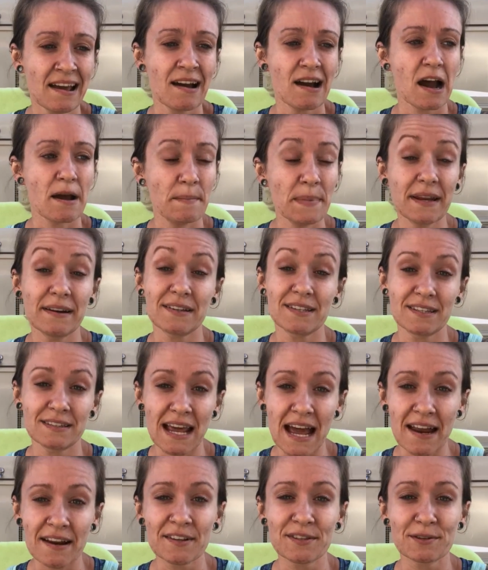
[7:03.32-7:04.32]
I made a
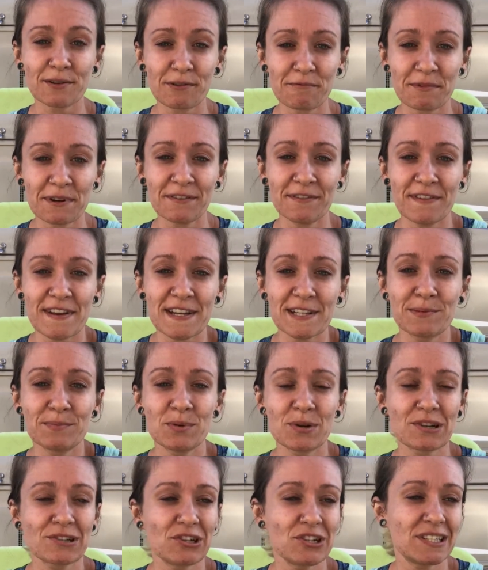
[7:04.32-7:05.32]
status on my
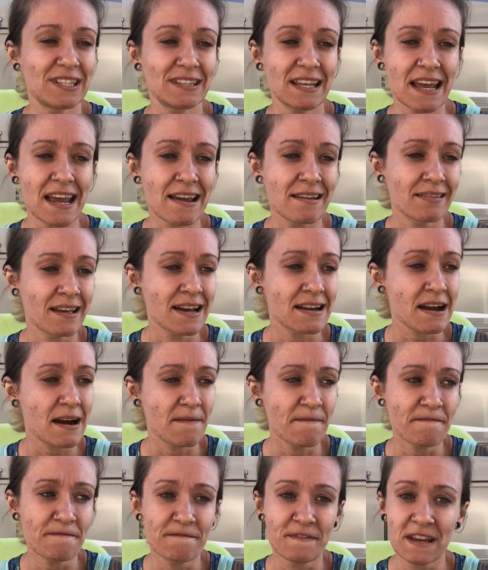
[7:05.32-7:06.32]
Facebook just saying like
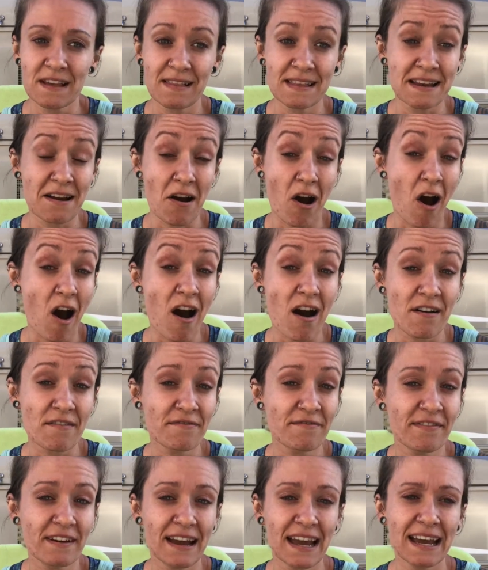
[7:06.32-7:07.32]
I'm feeling
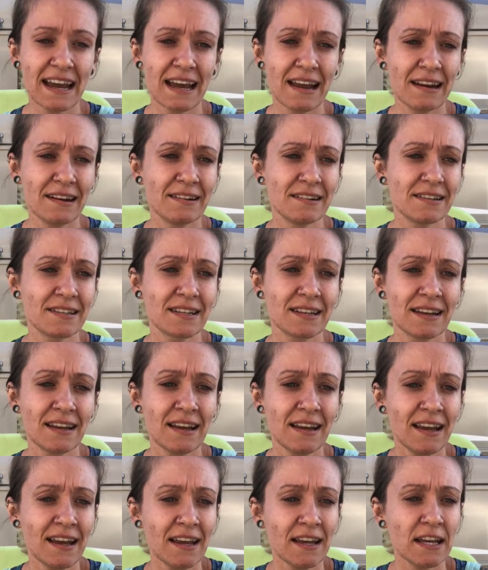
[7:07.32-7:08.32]
off, and
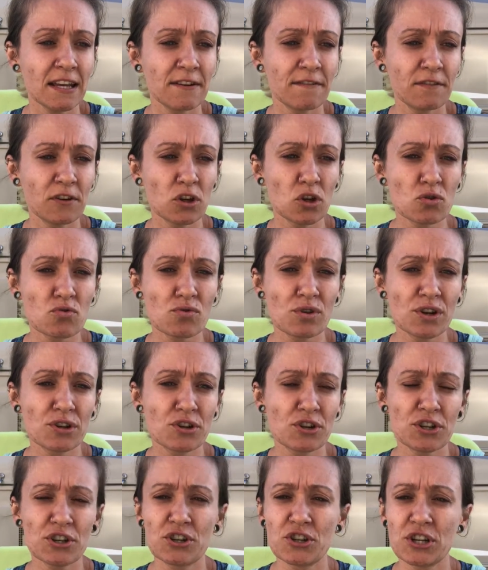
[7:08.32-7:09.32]
if you could
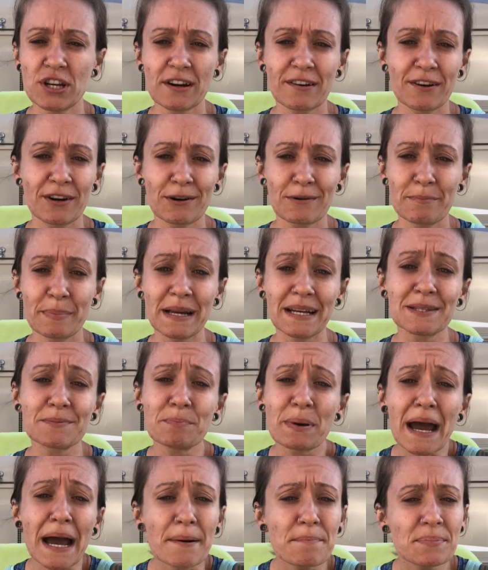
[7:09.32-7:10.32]
just share your best
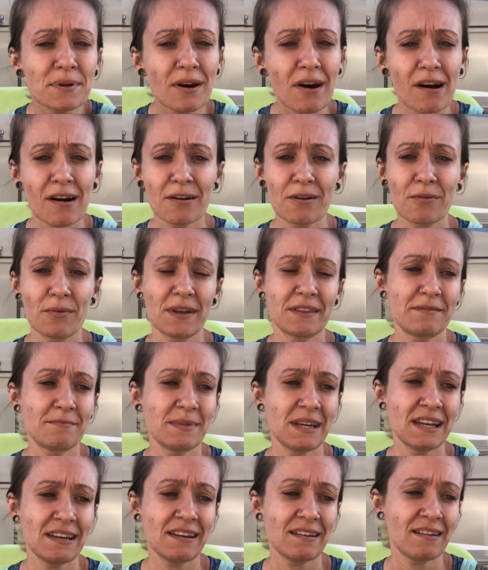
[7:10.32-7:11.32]
pep talk with
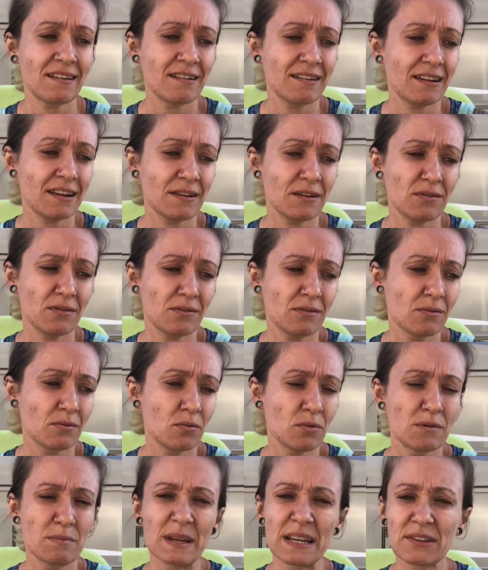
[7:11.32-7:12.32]
me, it
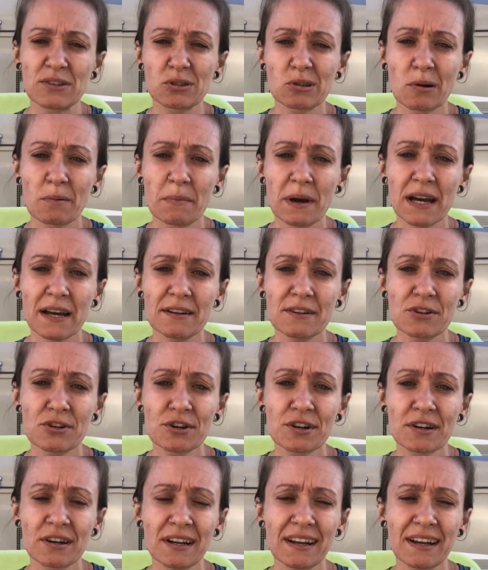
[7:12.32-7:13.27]
would mean so much.